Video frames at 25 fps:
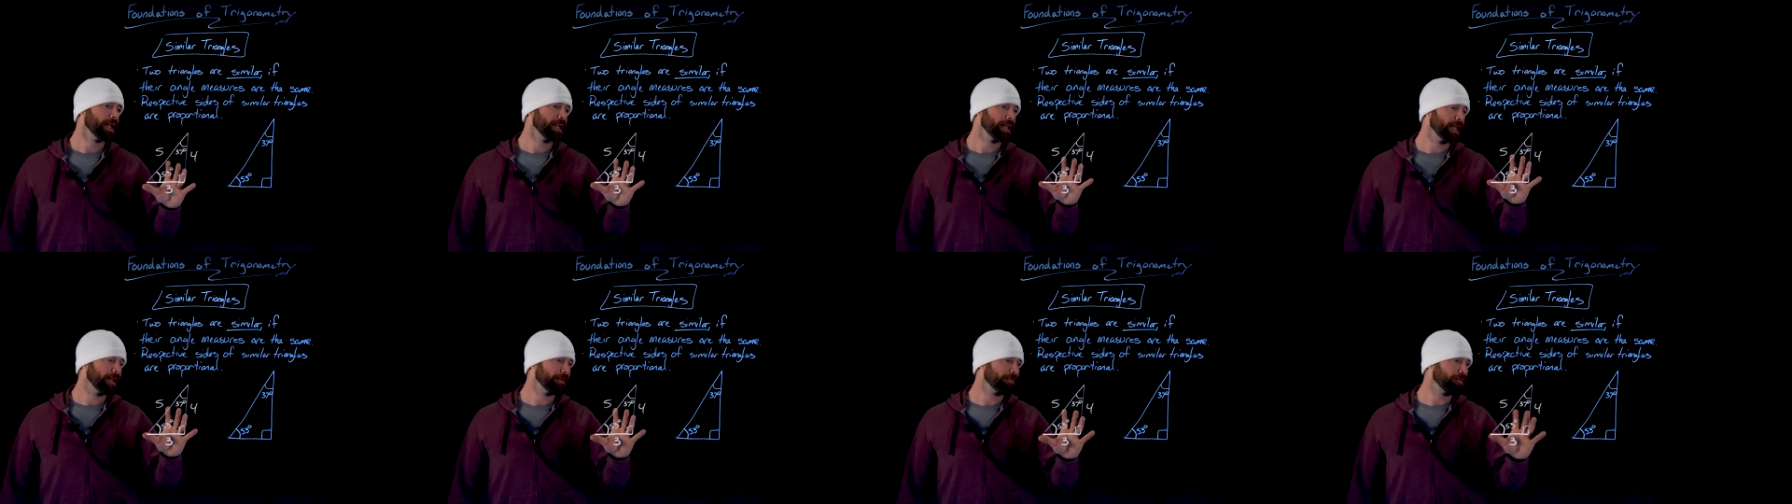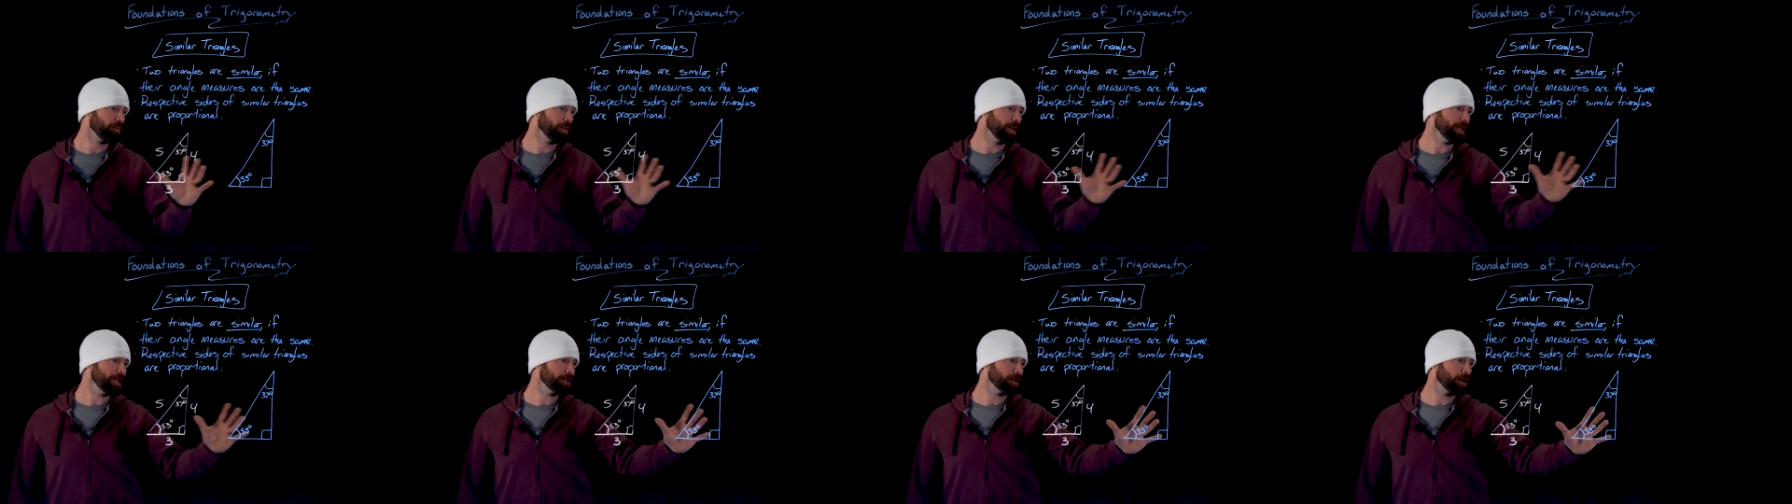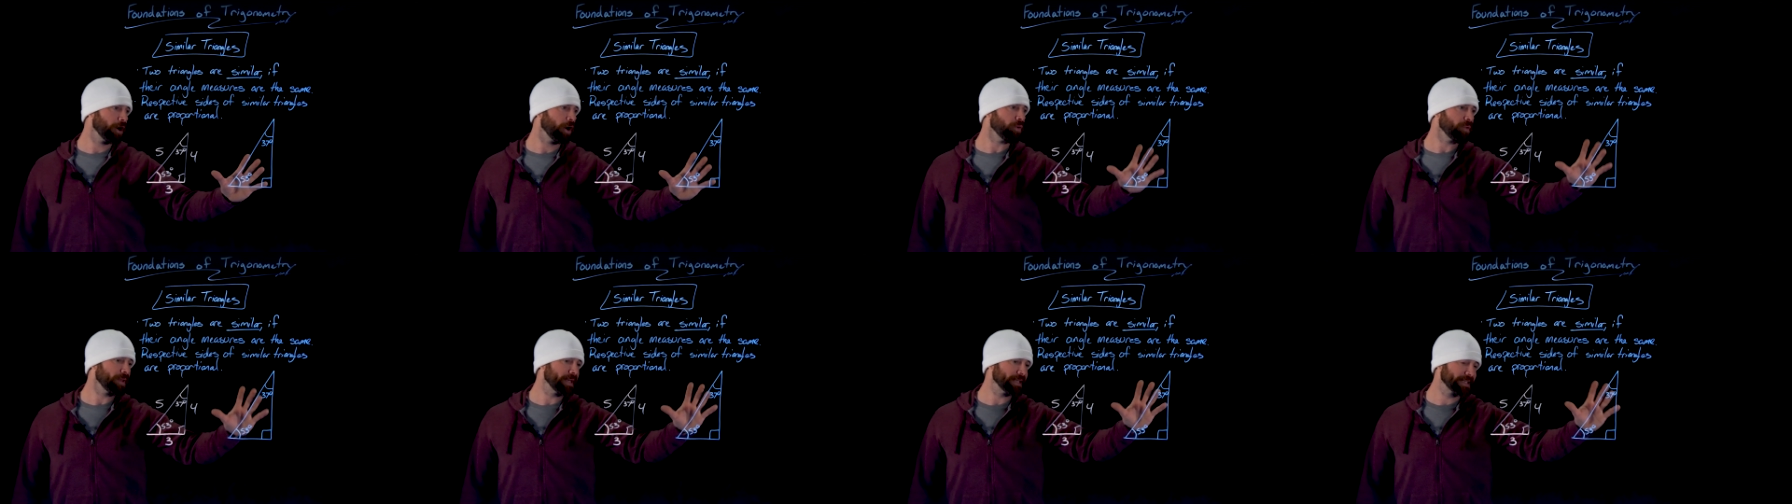If we
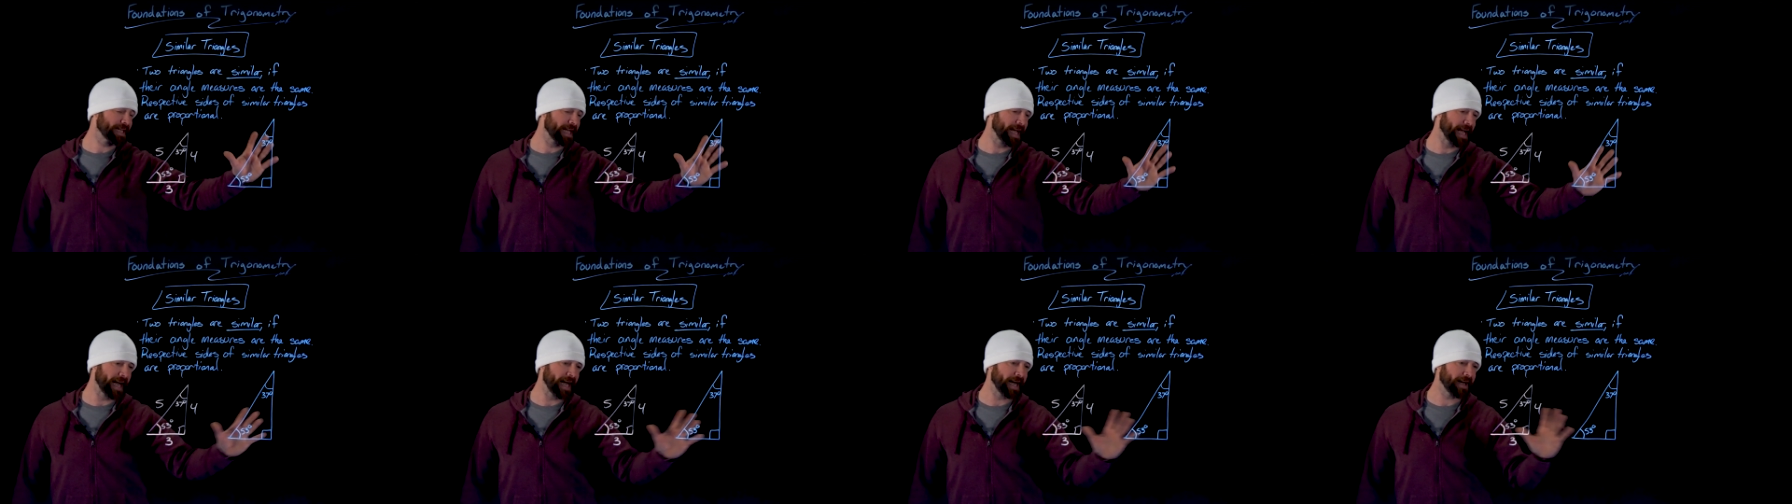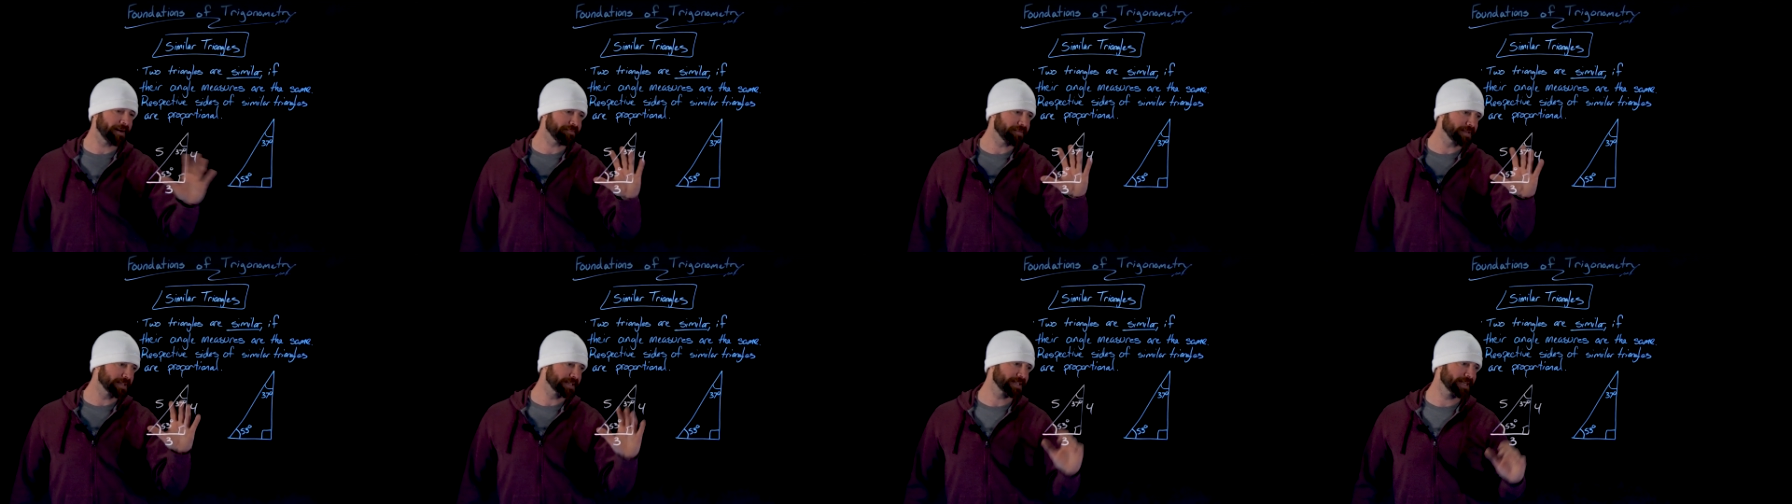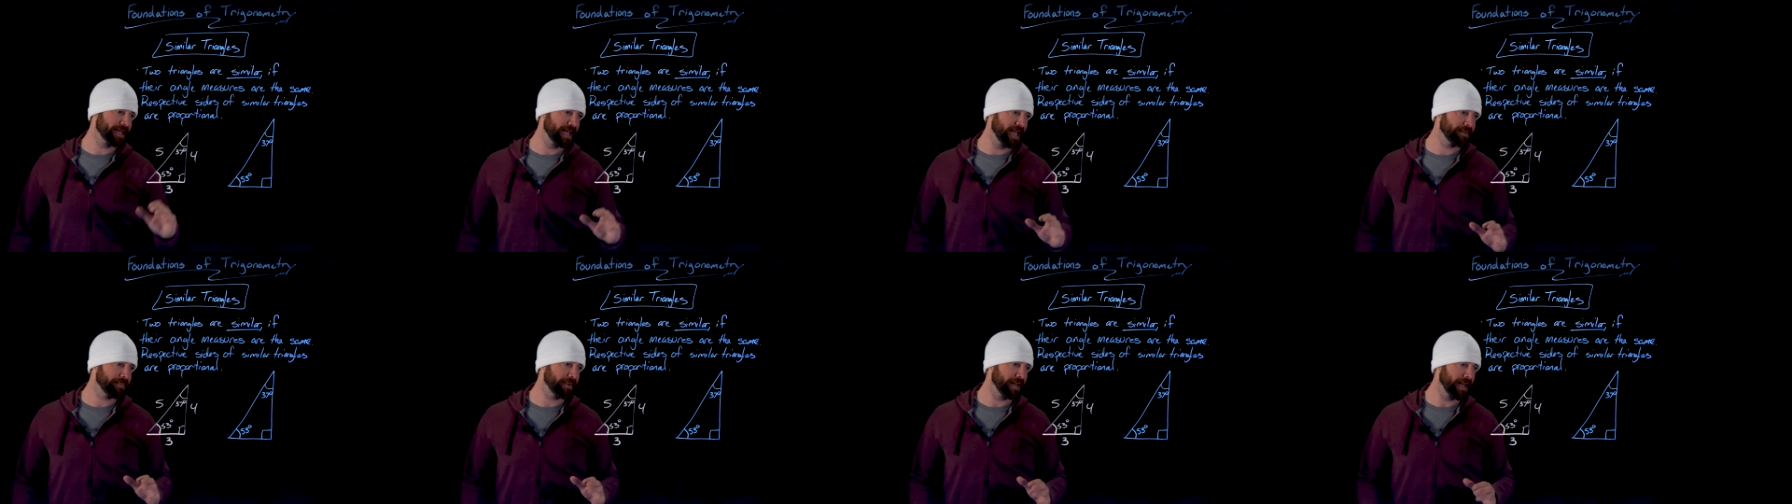know these have the
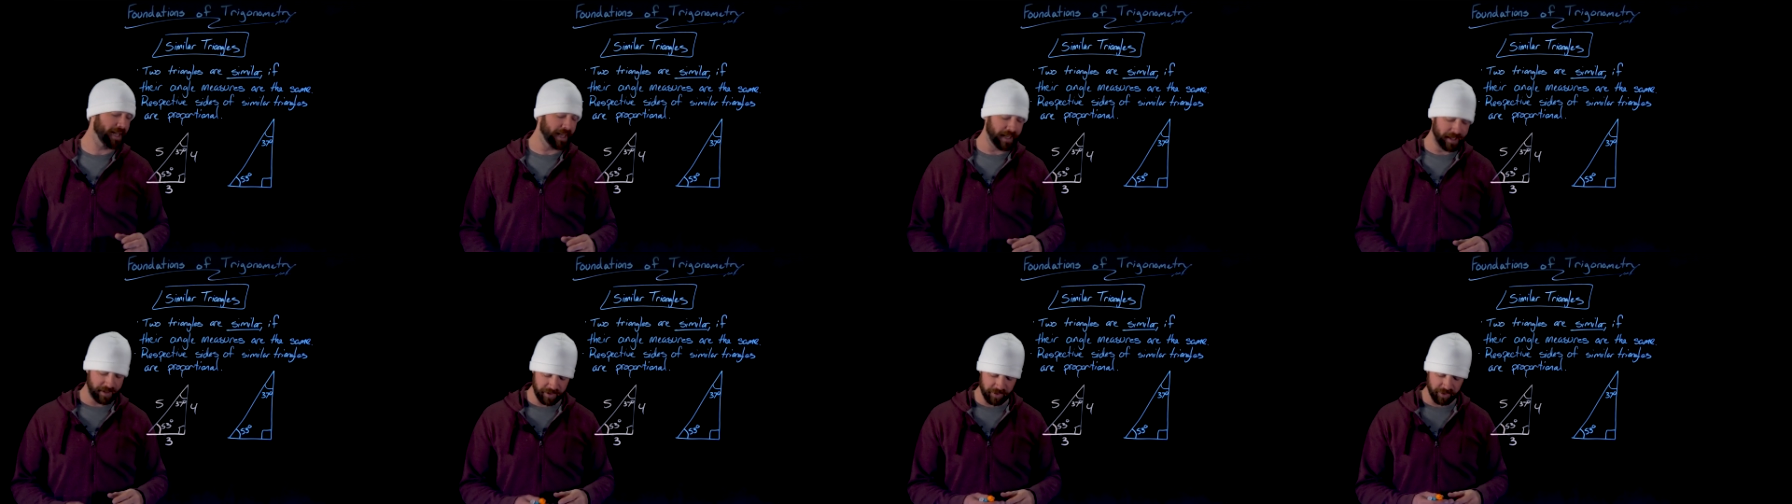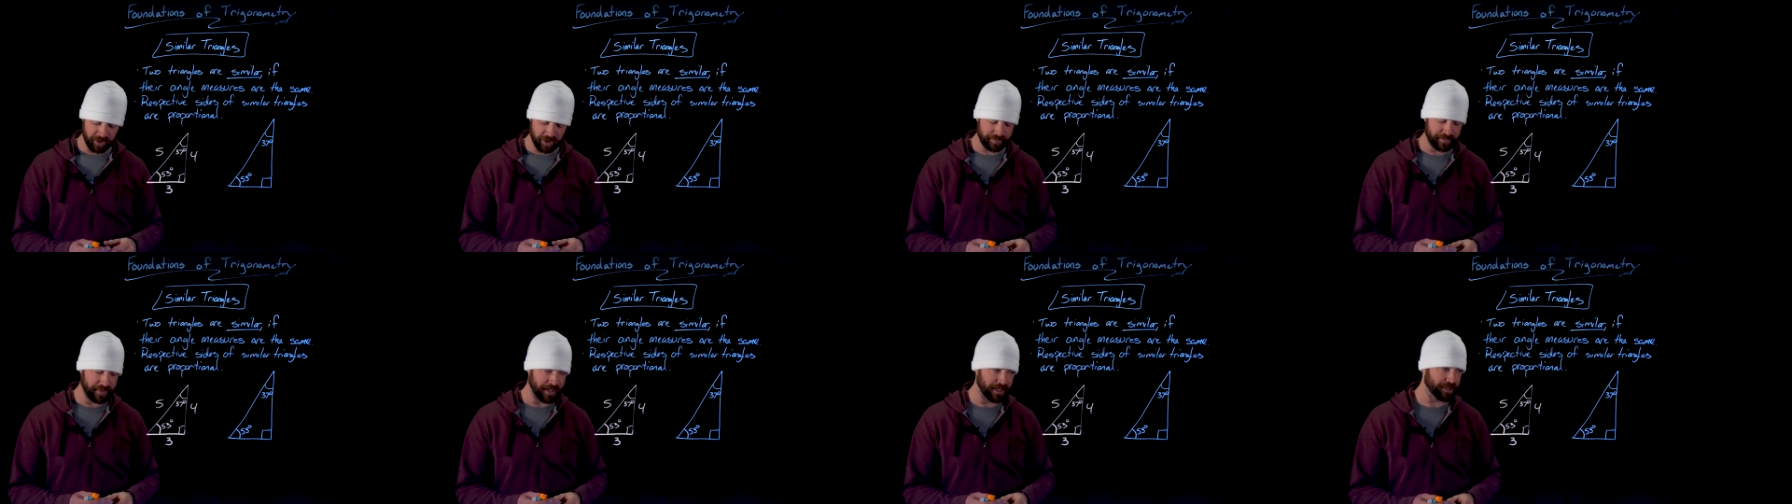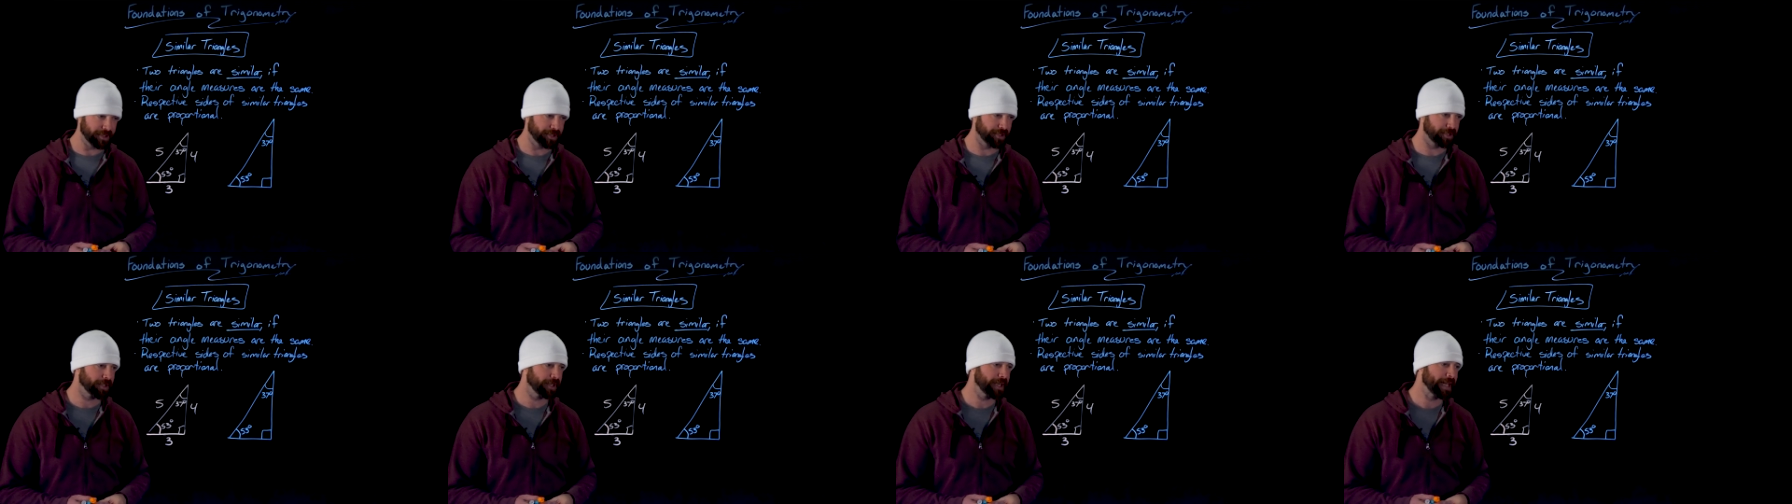same angular
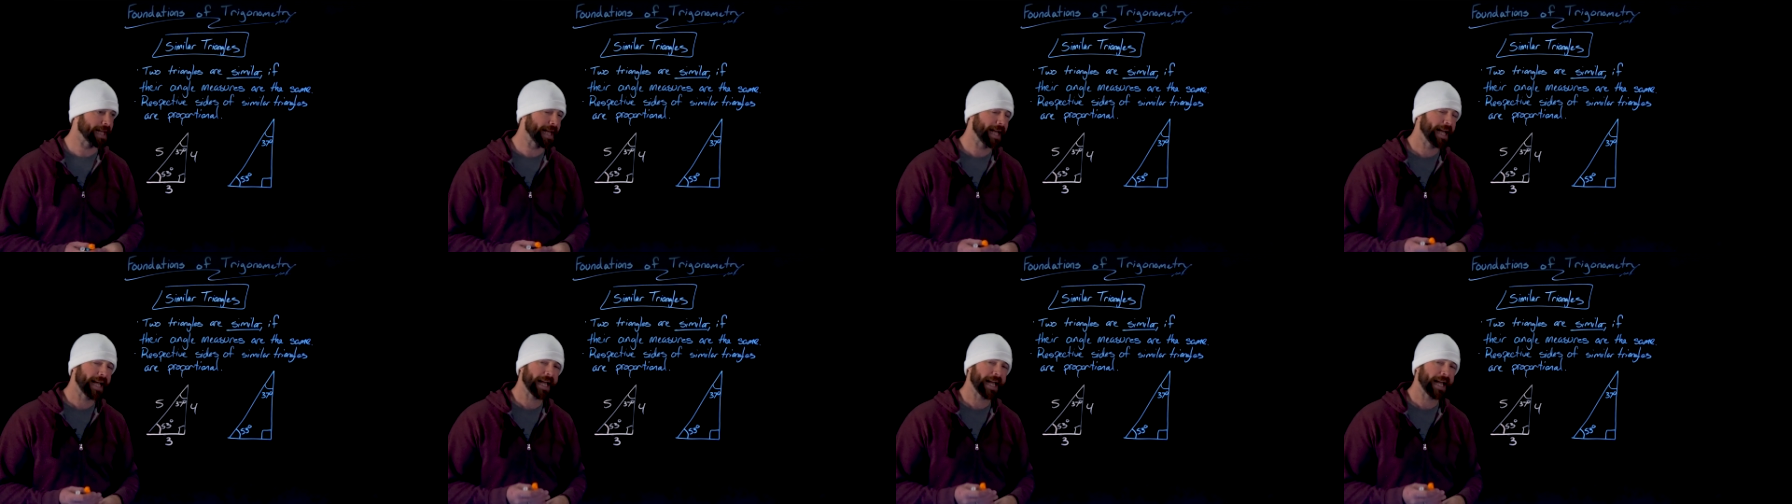measure,